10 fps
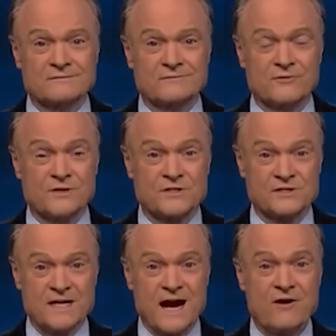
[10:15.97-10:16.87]
for this
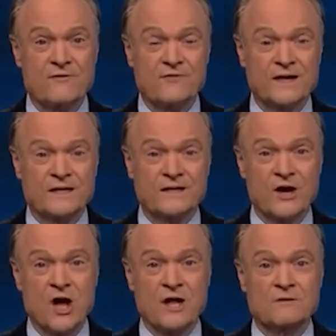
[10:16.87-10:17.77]
tariff idea
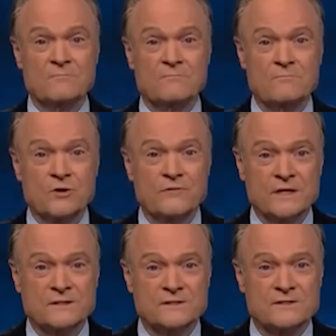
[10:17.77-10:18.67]
on
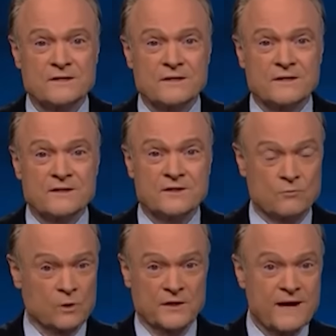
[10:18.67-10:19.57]
movies
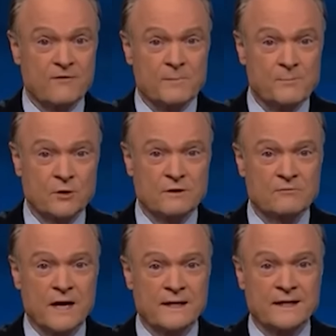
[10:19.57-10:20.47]
that will never be put in
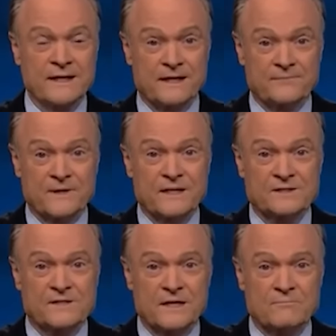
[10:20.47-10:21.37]
writing
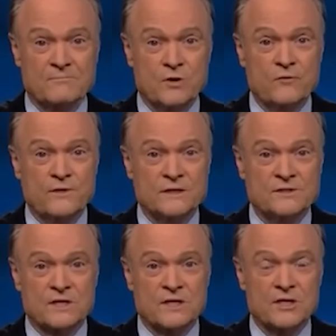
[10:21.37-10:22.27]
is that
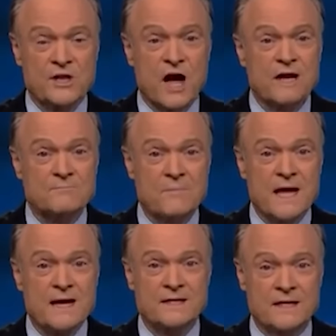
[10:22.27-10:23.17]
movies not
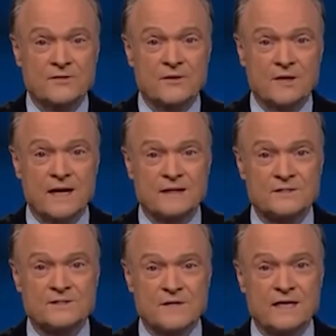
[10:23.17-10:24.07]
made in the United
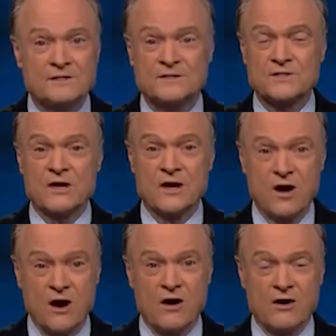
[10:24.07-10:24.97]
States
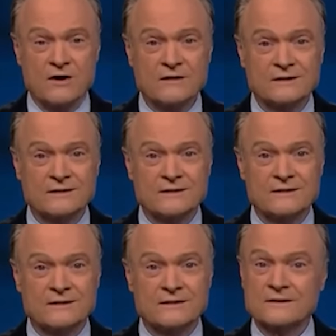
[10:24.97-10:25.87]
are
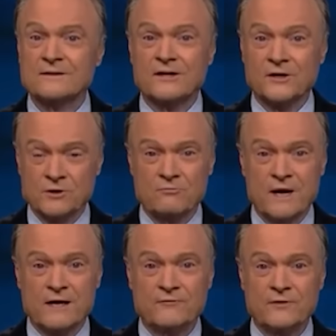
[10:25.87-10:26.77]
you
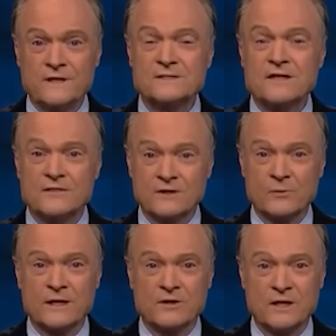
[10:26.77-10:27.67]
ready for this? I think
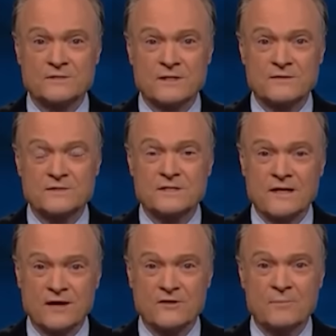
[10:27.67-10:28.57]
we can all say this
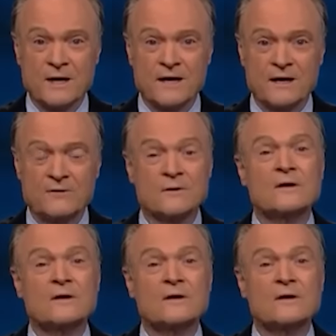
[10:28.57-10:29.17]
together by now.